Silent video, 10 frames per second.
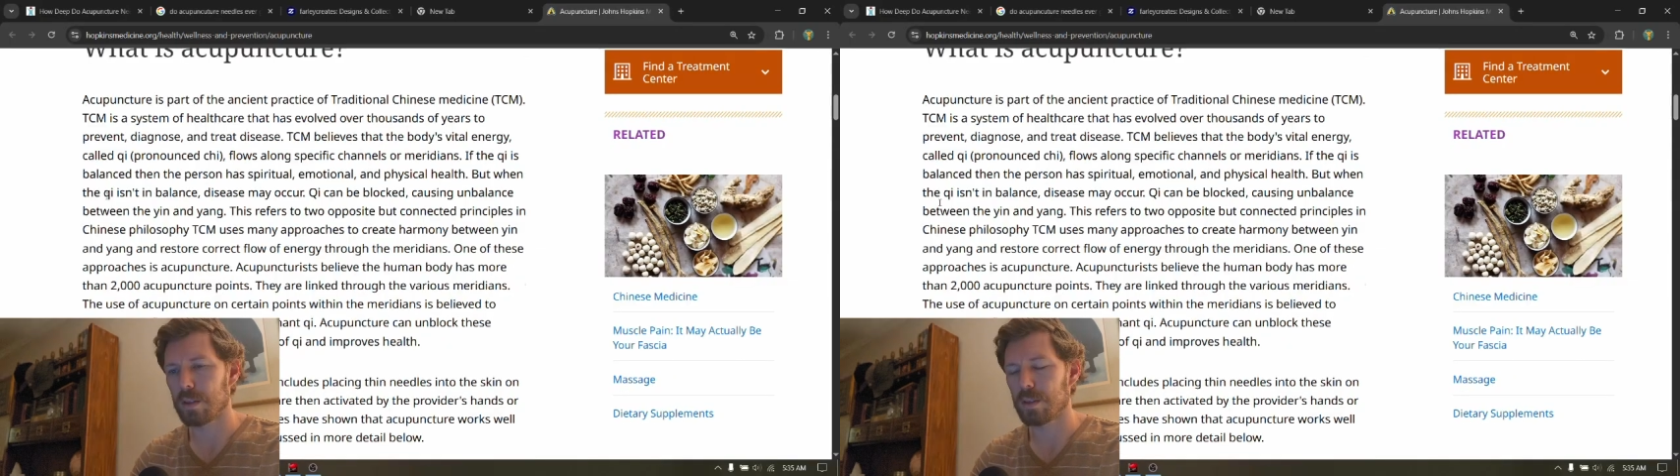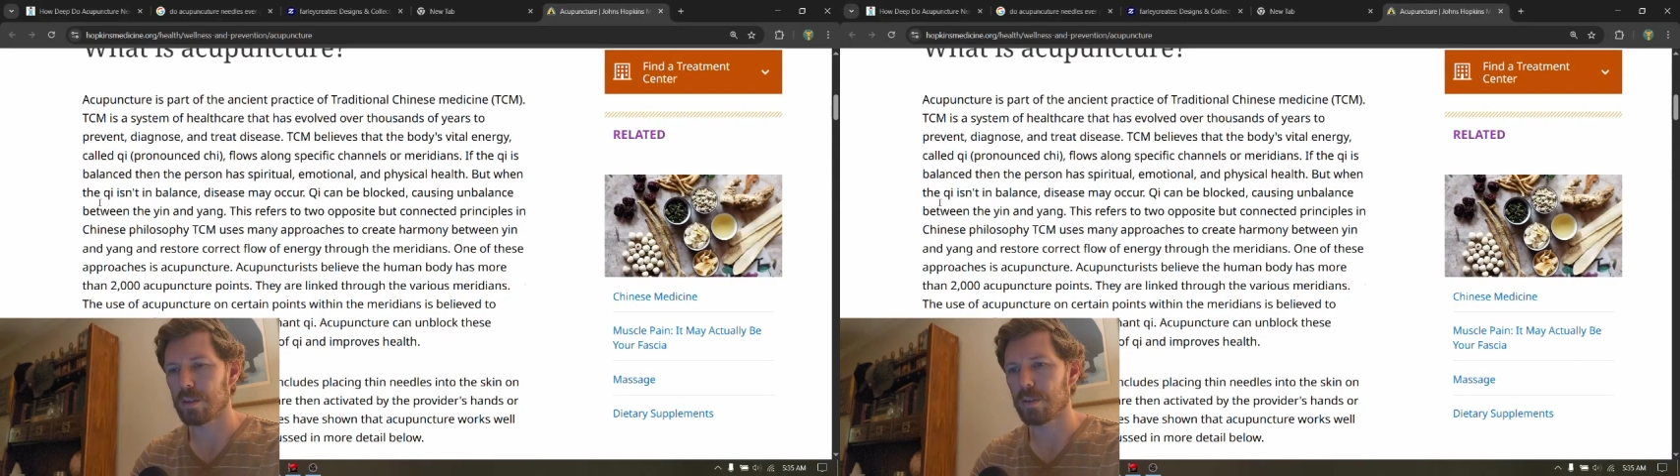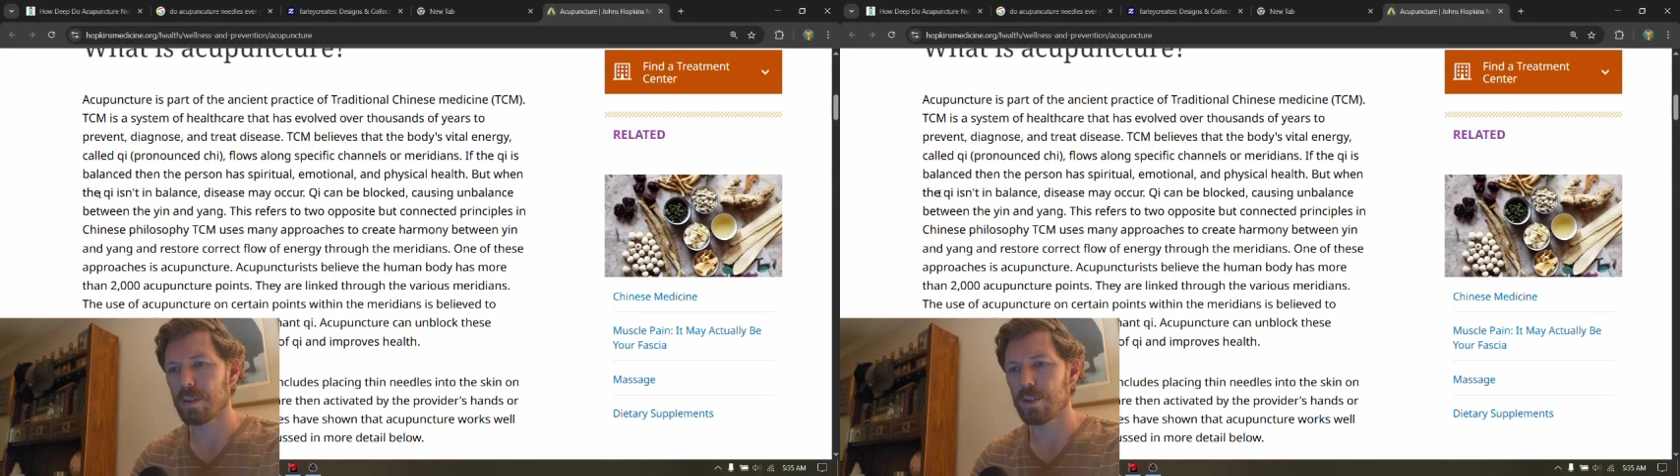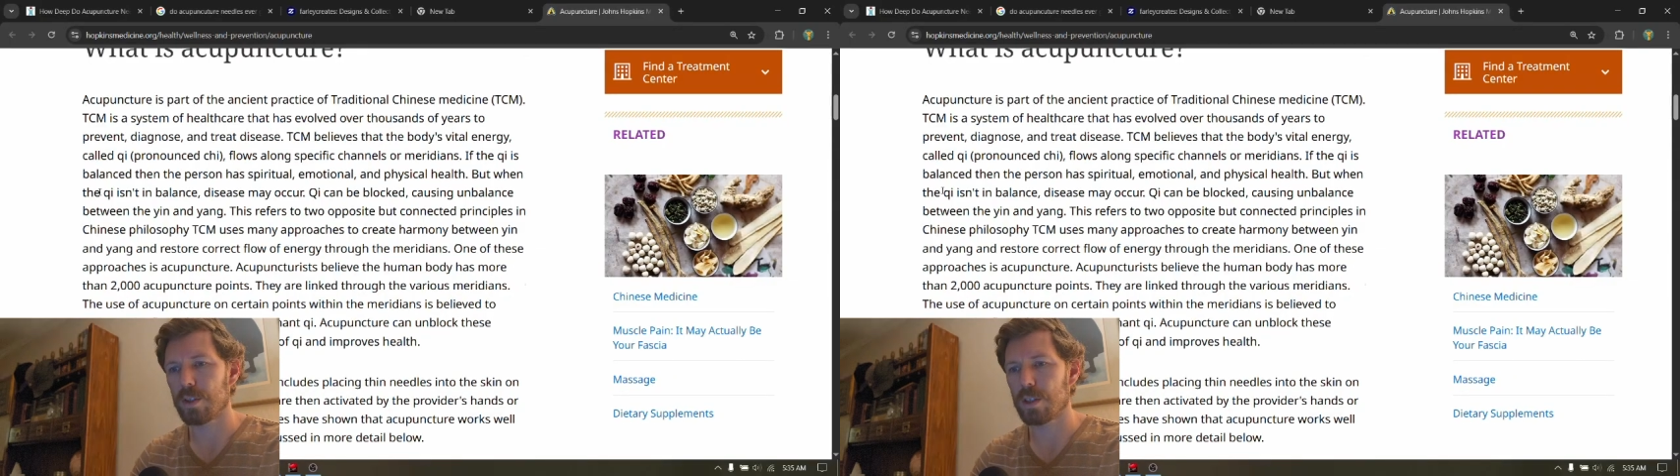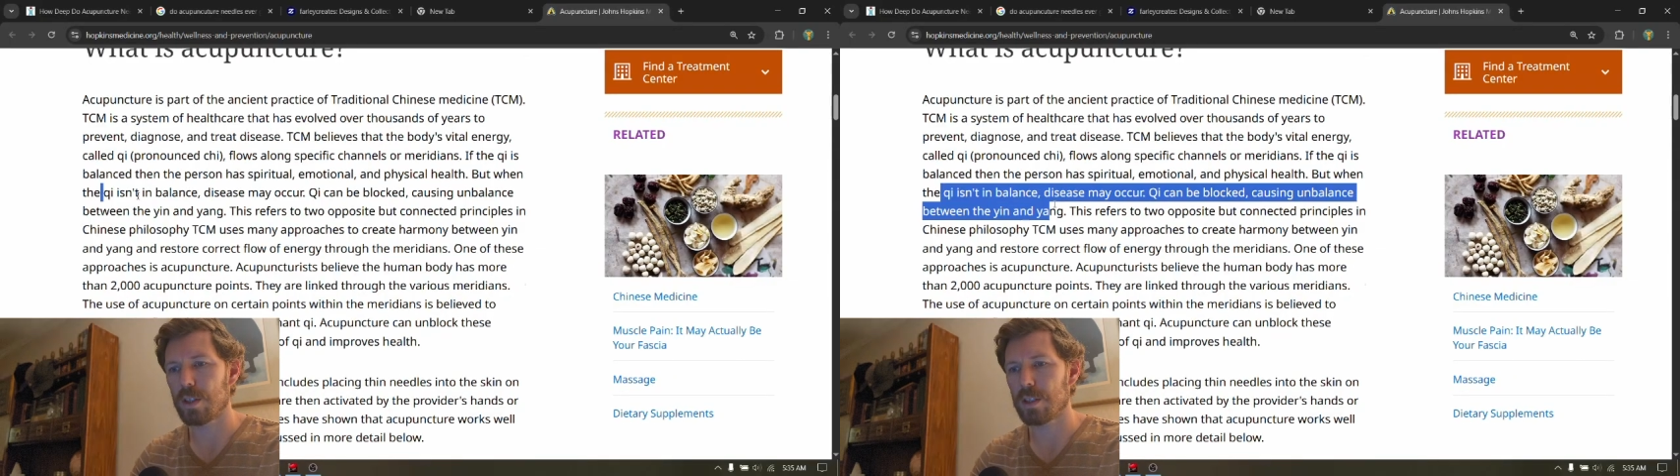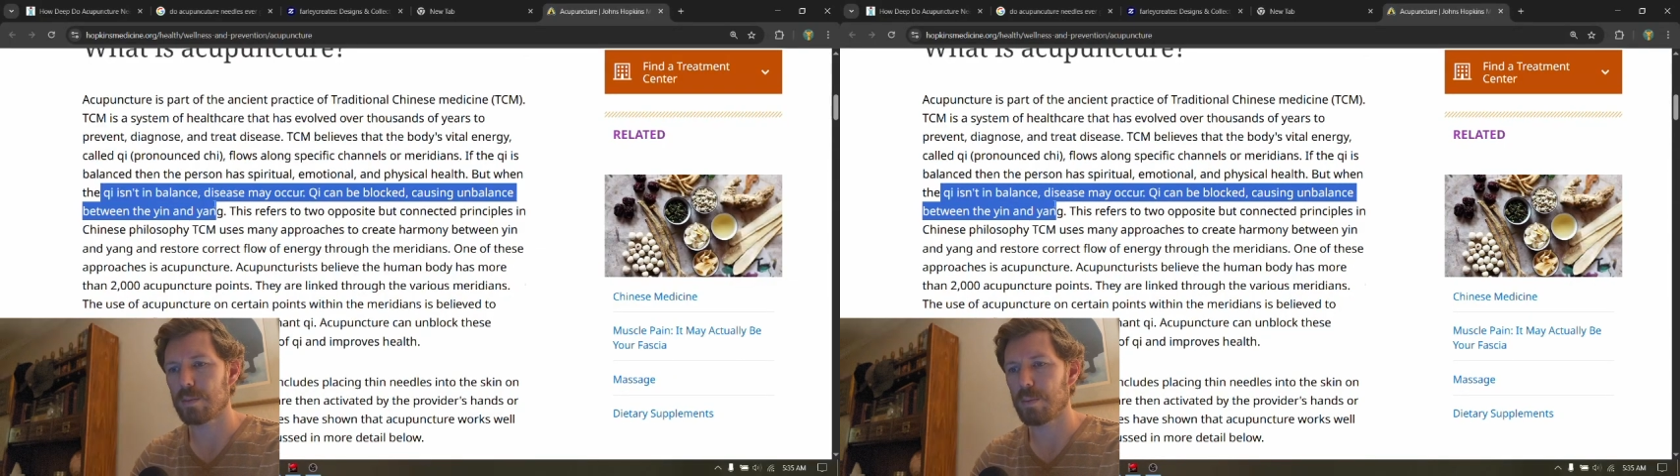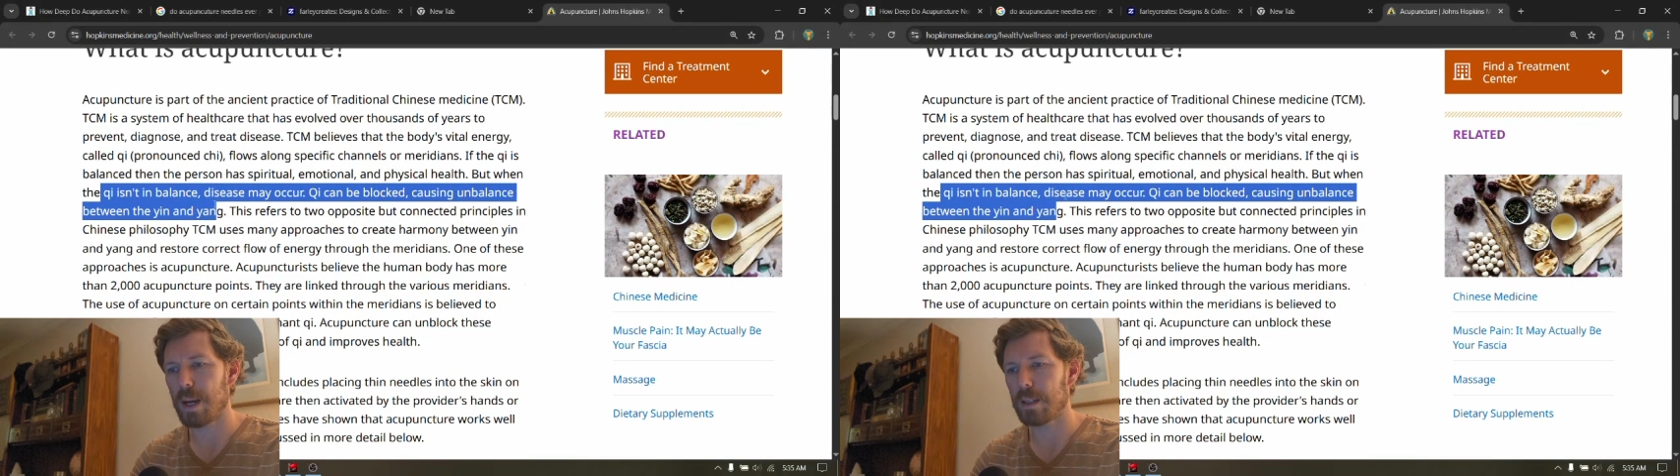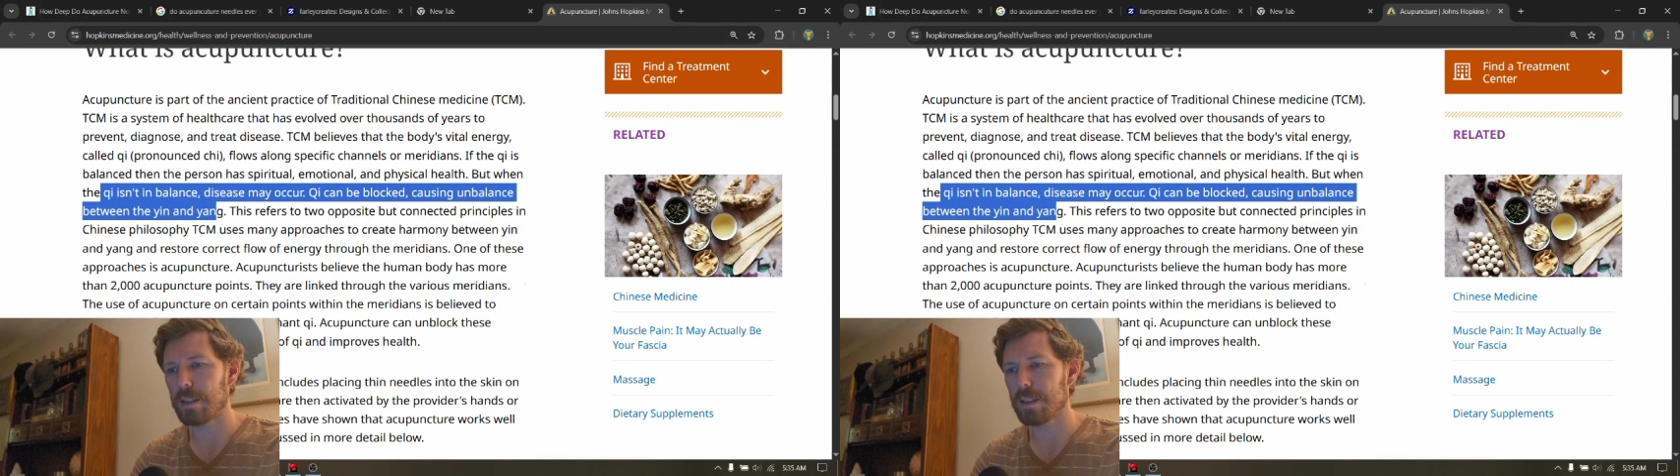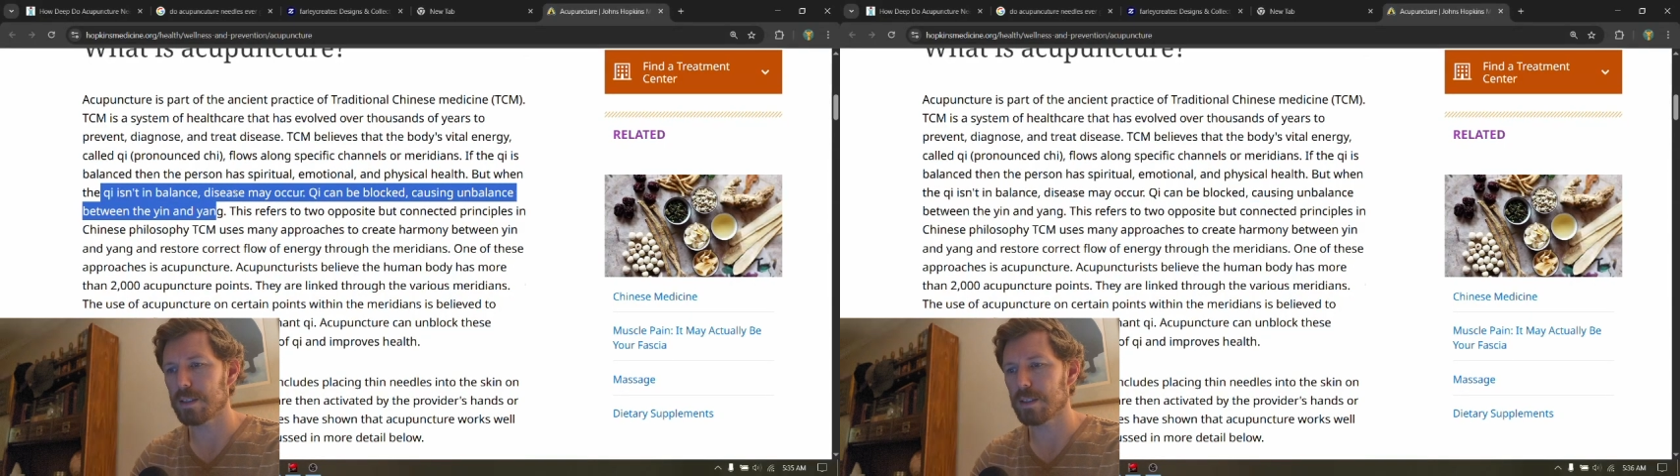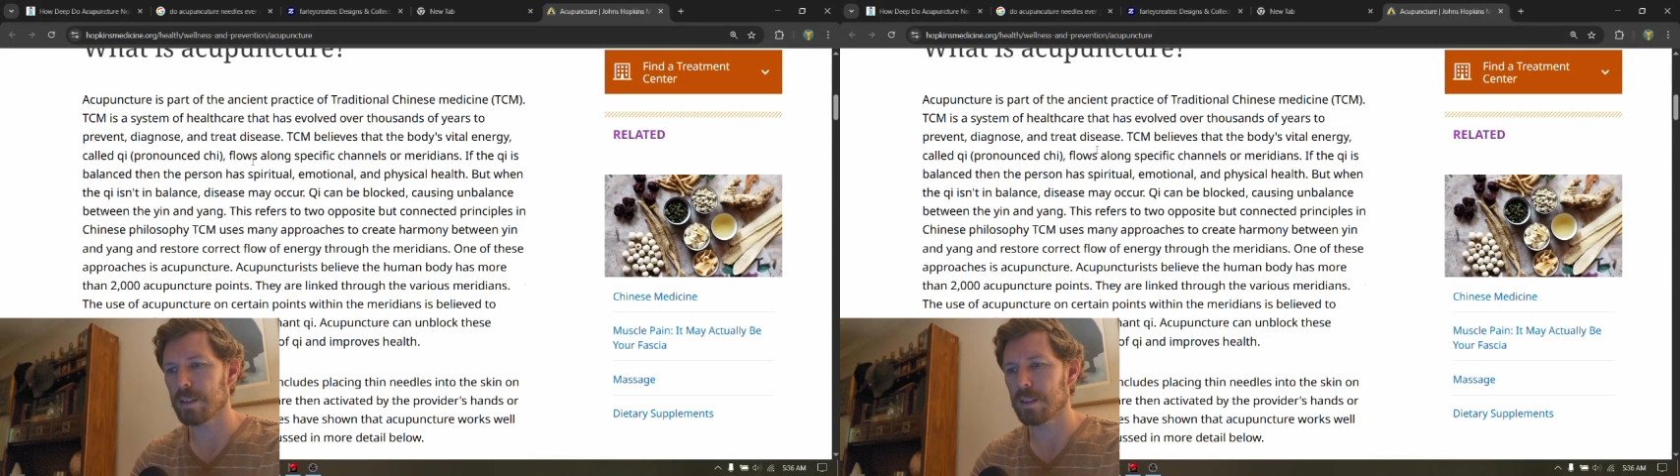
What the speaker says: So if the qi is balanced,